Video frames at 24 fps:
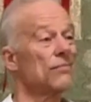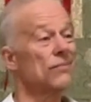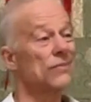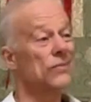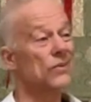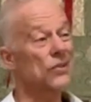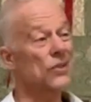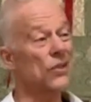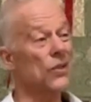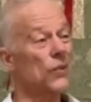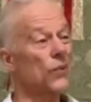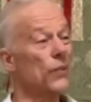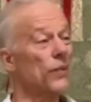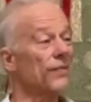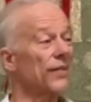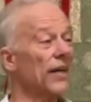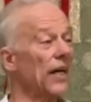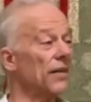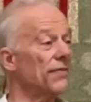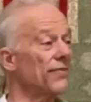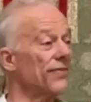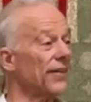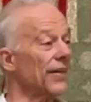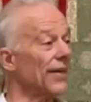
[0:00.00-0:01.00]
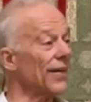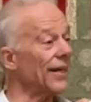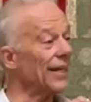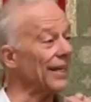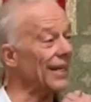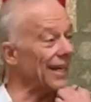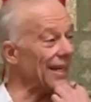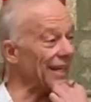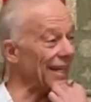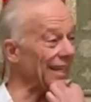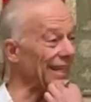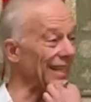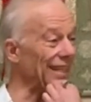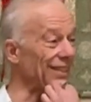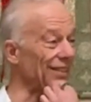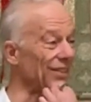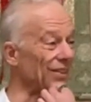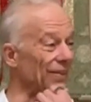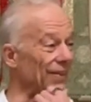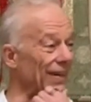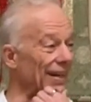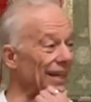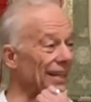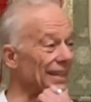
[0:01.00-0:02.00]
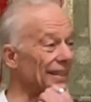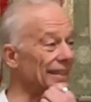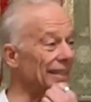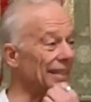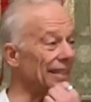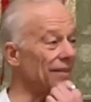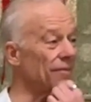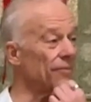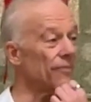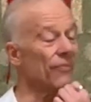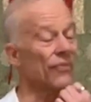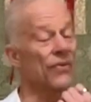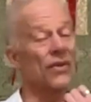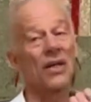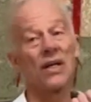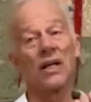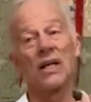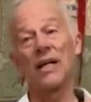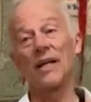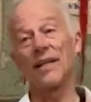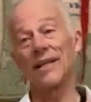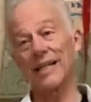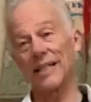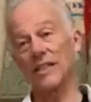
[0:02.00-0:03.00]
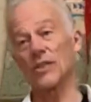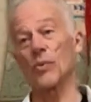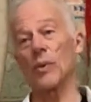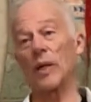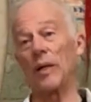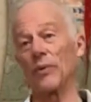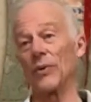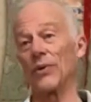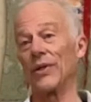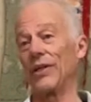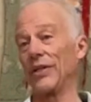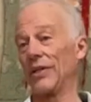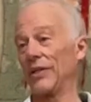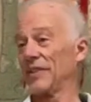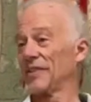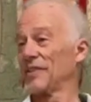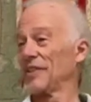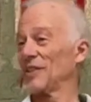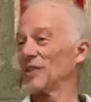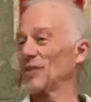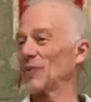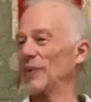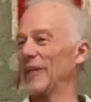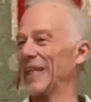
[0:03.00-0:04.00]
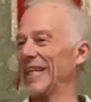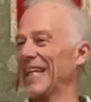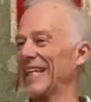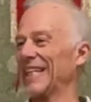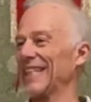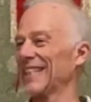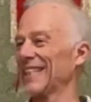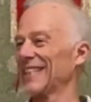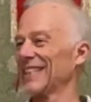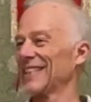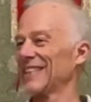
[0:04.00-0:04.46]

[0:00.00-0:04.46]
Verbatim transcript: So we've got to figure out how to end duality. And that's why we're here this weekend.